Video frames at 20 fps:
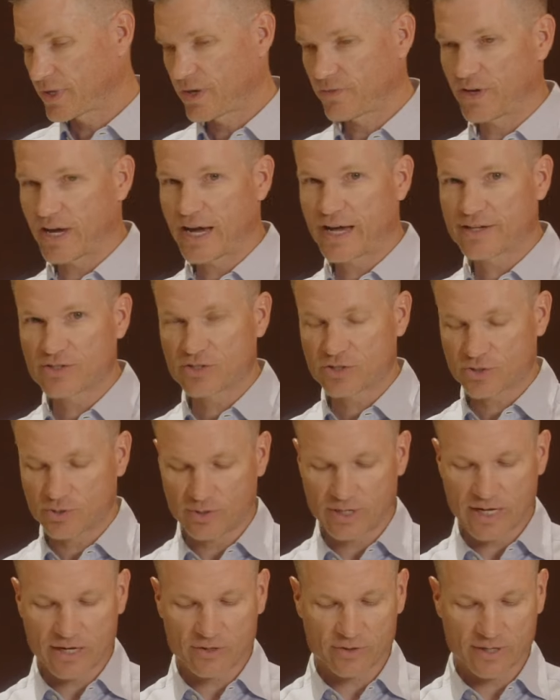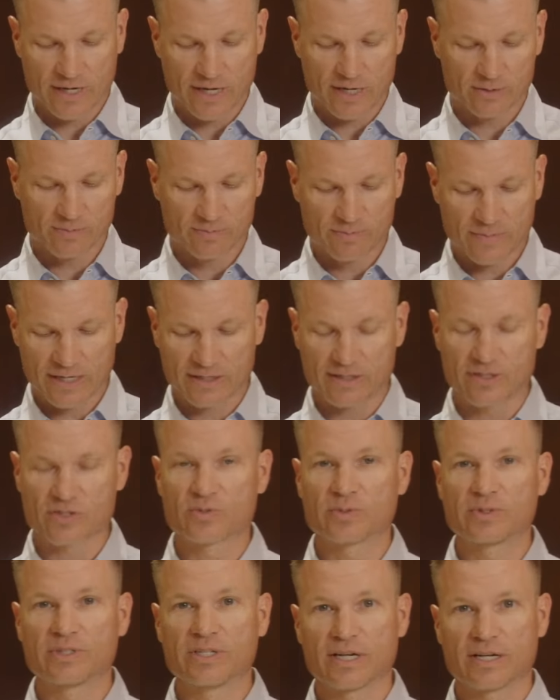If it has a screw down crown, like this
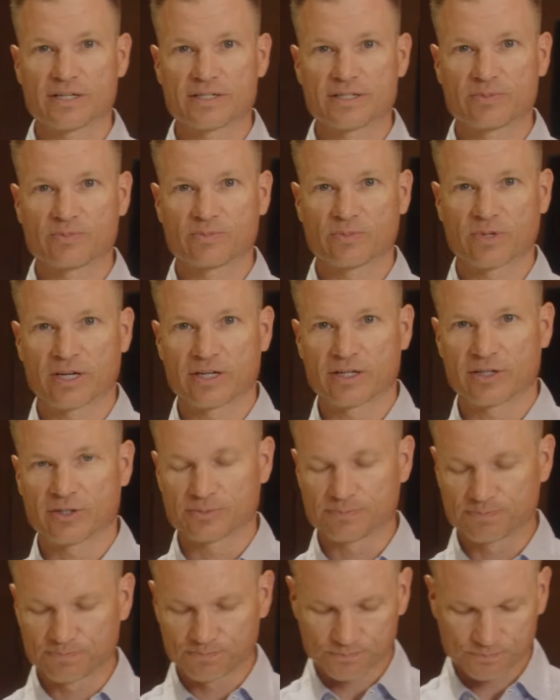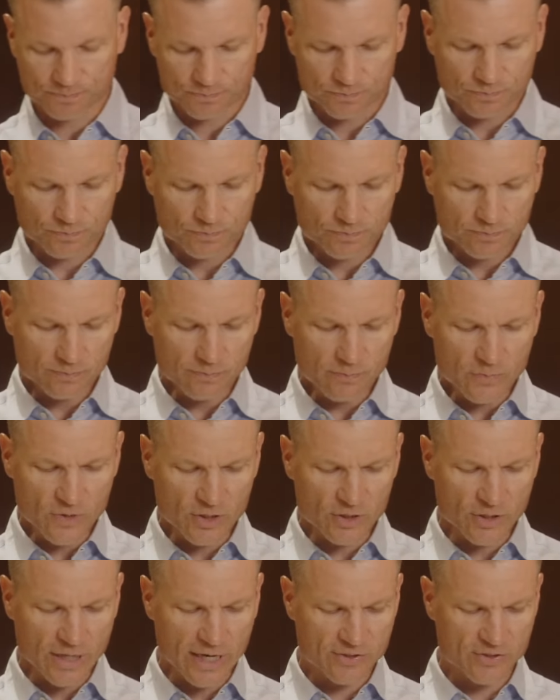one does right here,
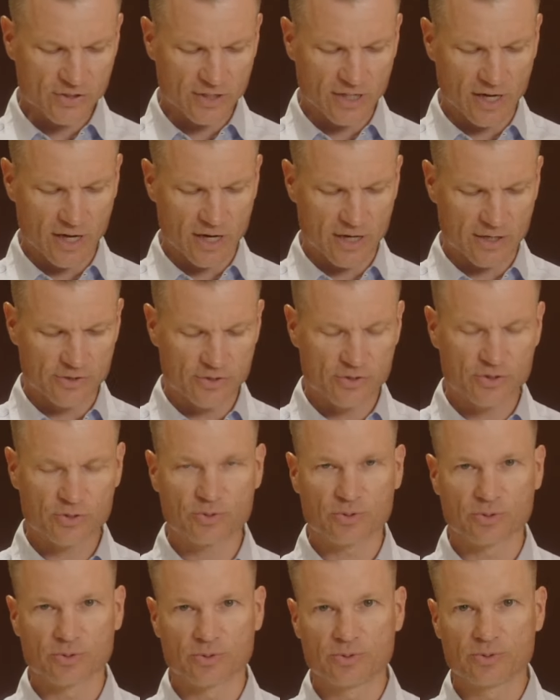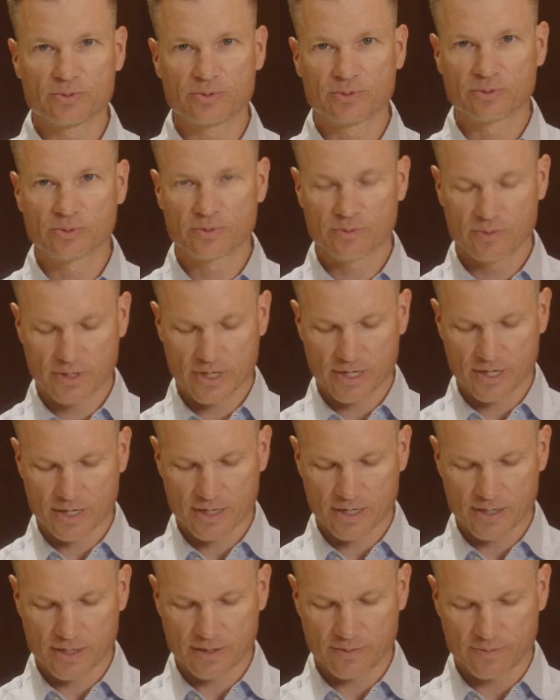you actually unscrew
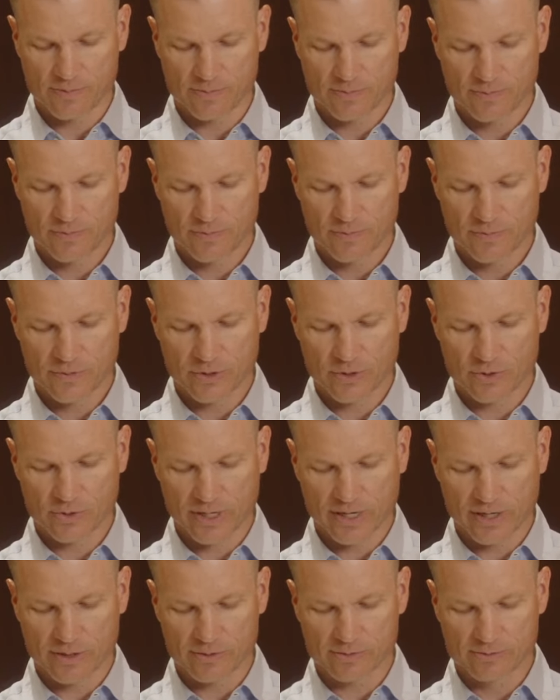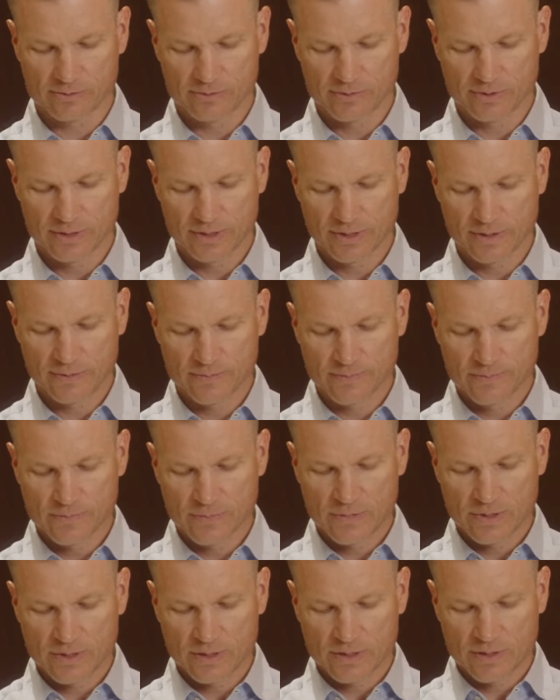the crown
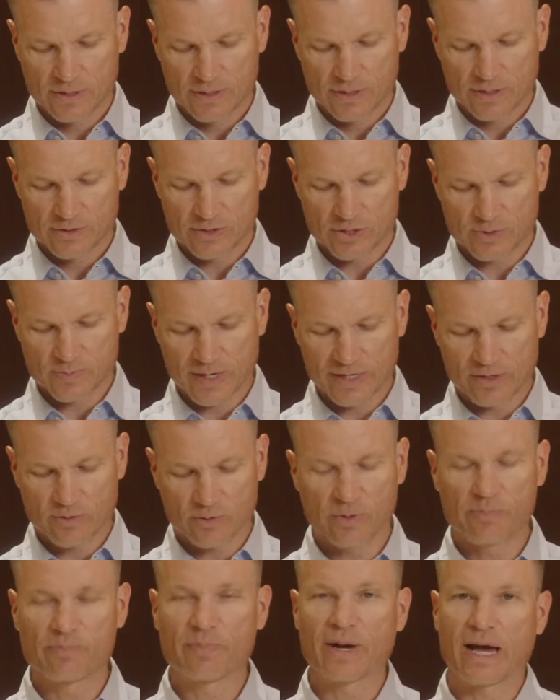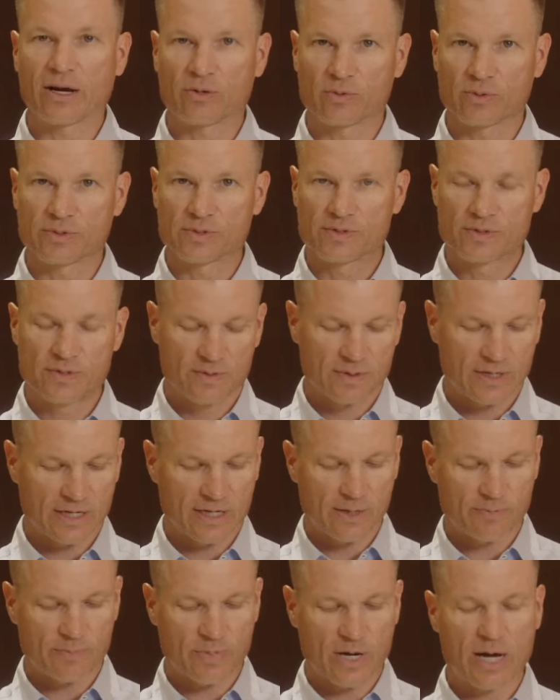just by going backwards, and
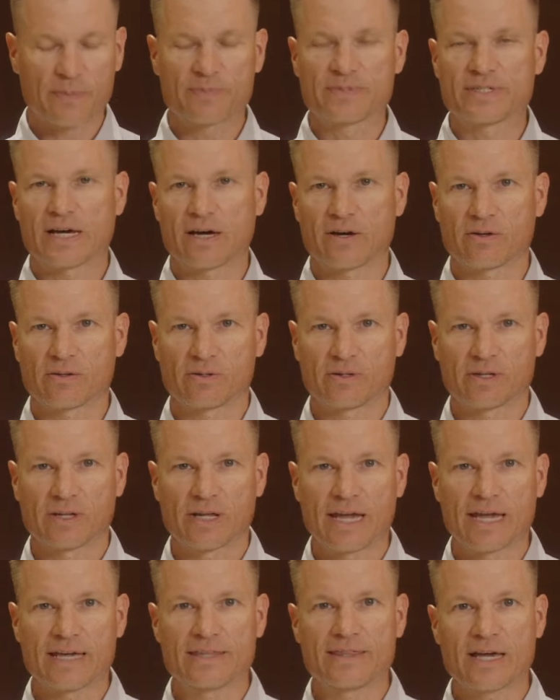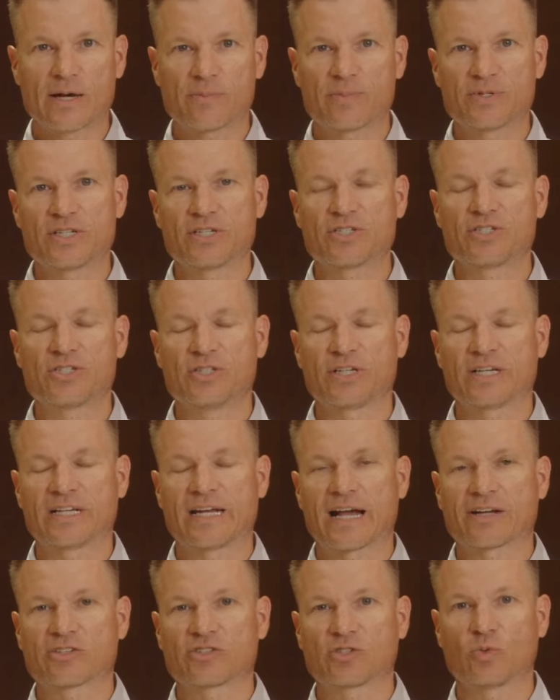it pops out. In that position, you can
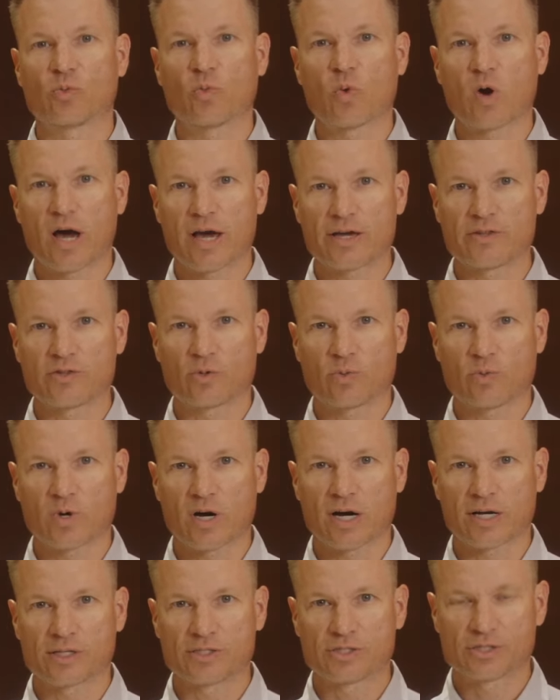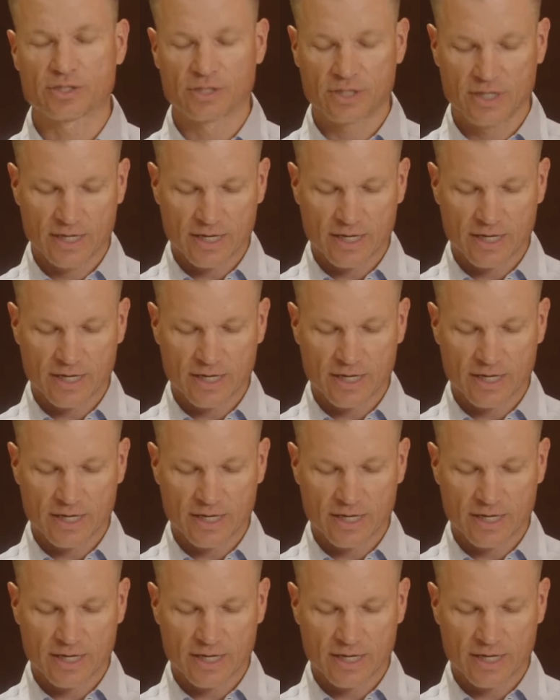actually wind the watch.